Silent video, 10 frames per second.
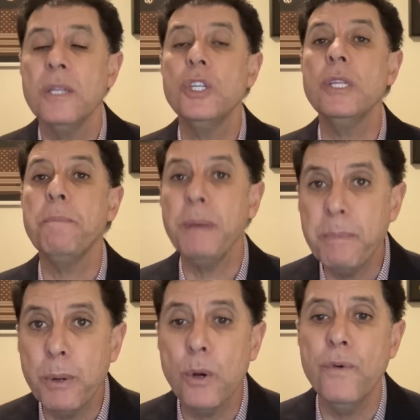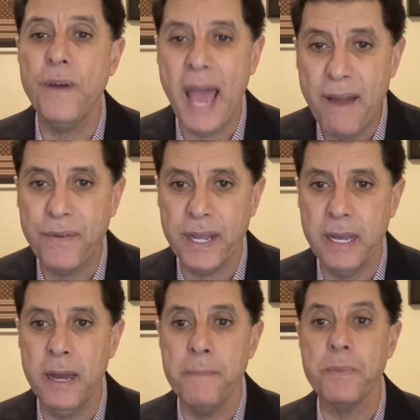to the people of
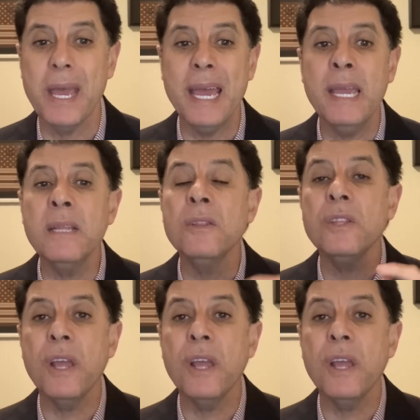Africa in